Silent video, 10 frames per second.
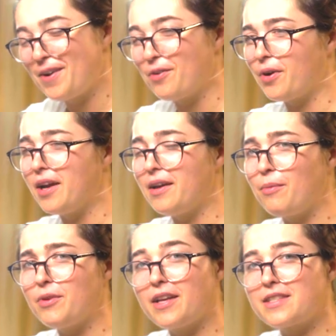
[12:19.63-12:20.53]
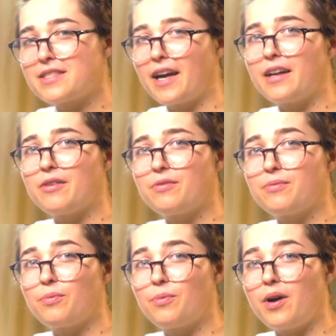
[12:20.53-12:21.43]
right? I mean, that's kind of
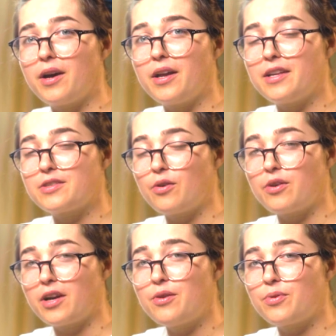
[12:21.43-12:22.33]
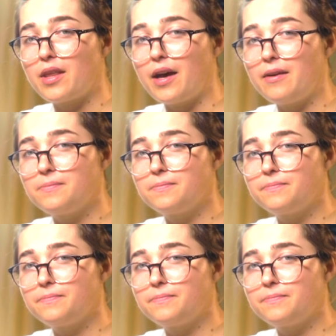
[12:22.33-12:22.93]
what is going on with that.